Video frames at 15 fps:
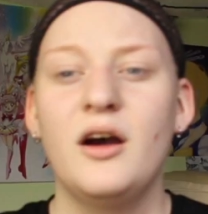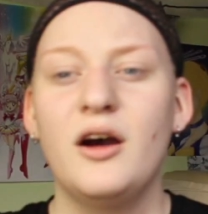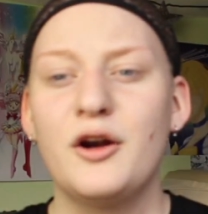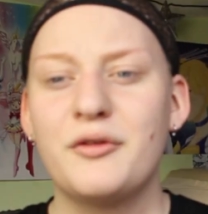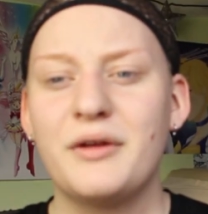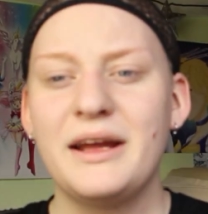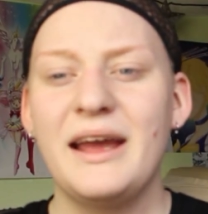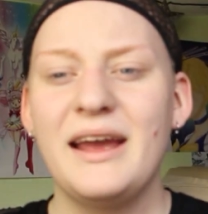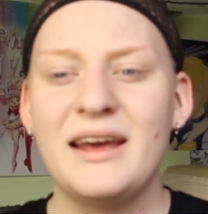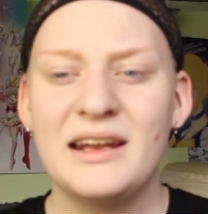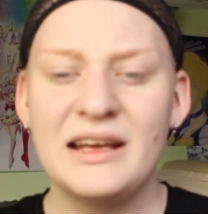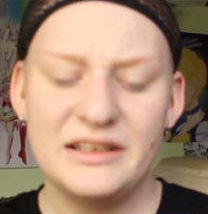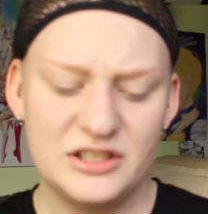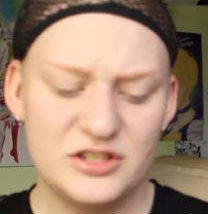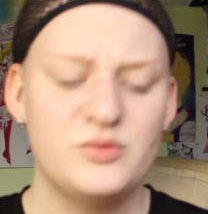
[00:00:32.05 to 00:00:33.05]
Alright, and
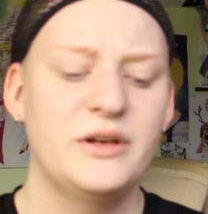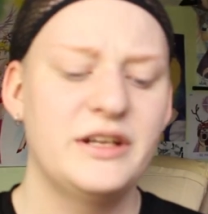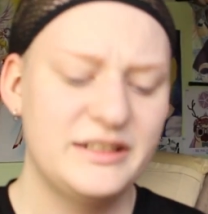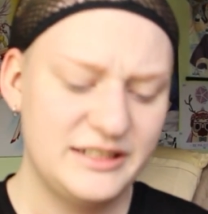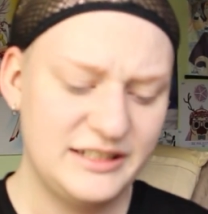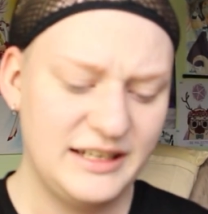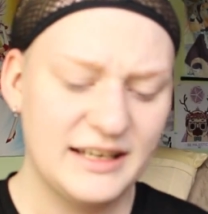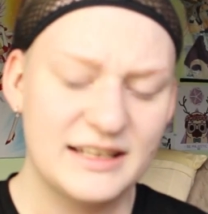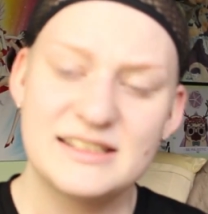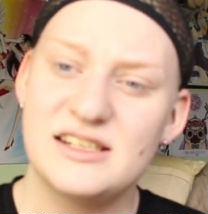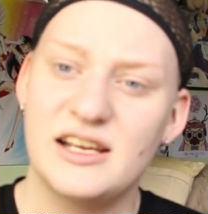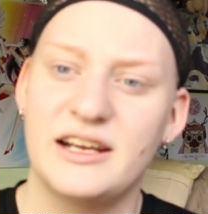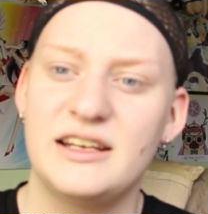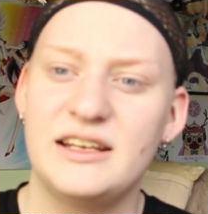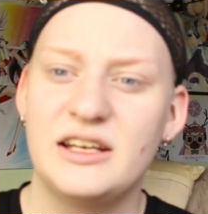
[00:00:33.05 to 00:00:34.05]
I just wanted to take a
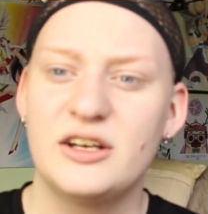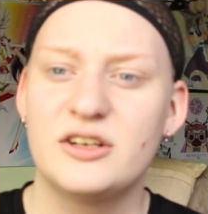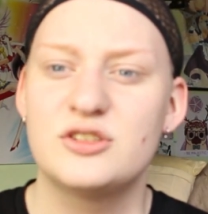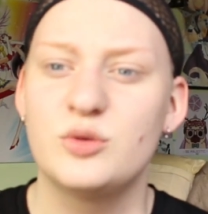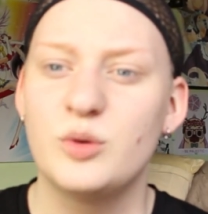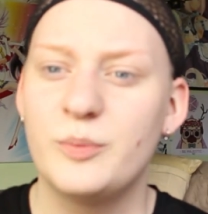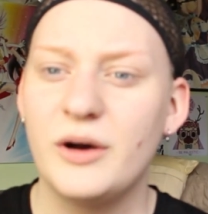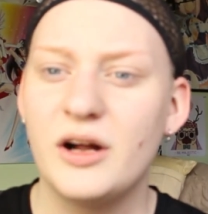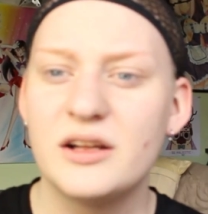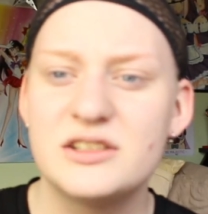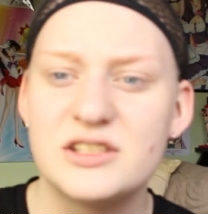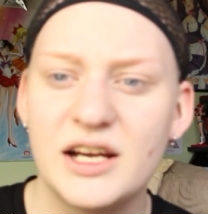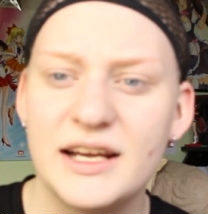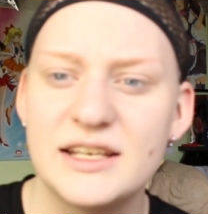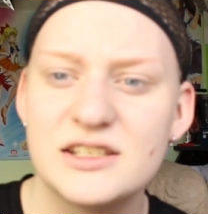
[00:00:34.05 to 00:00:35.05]
second here to
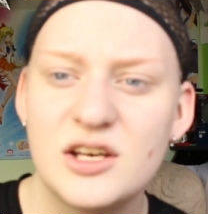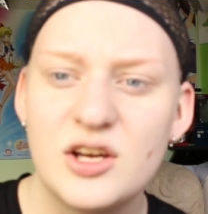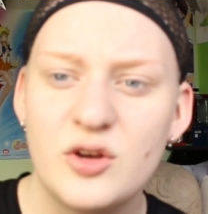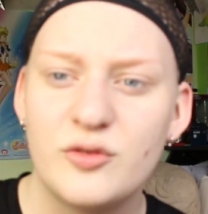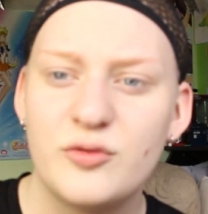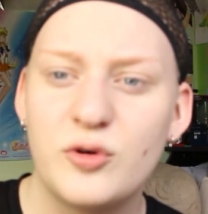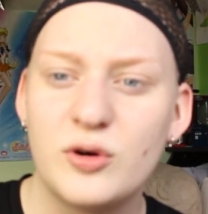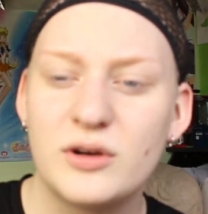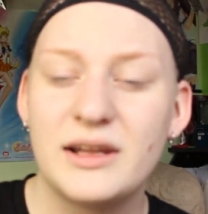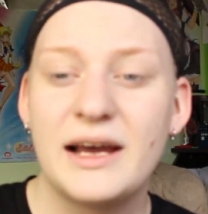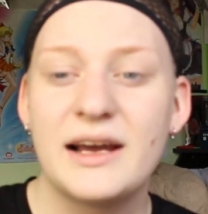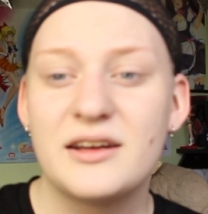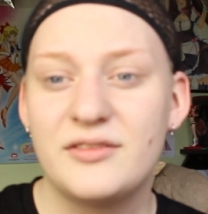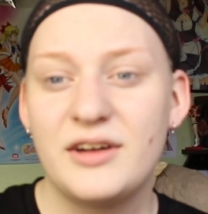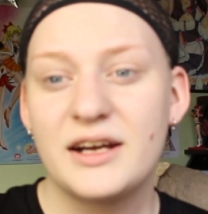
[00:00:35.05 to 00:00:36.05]
apologize for
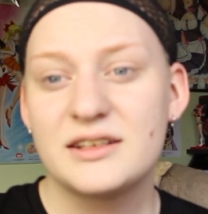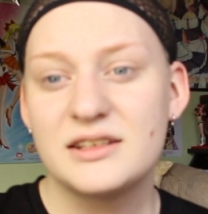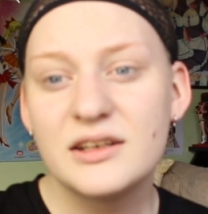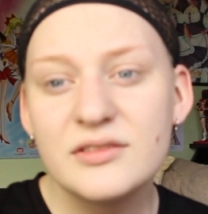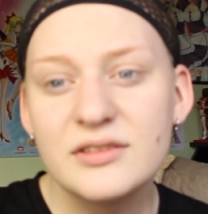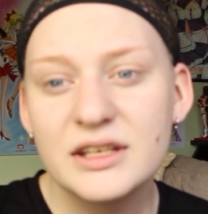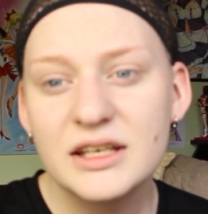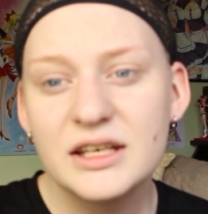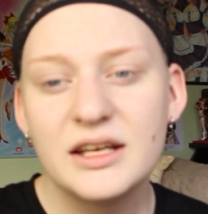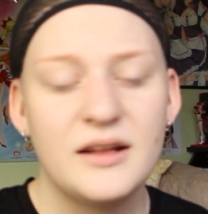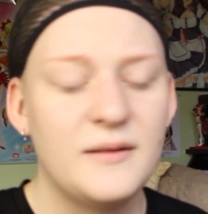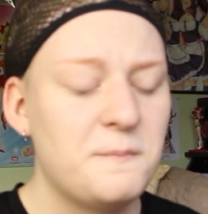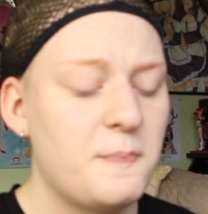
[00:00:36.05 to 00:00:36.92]
lack of activity,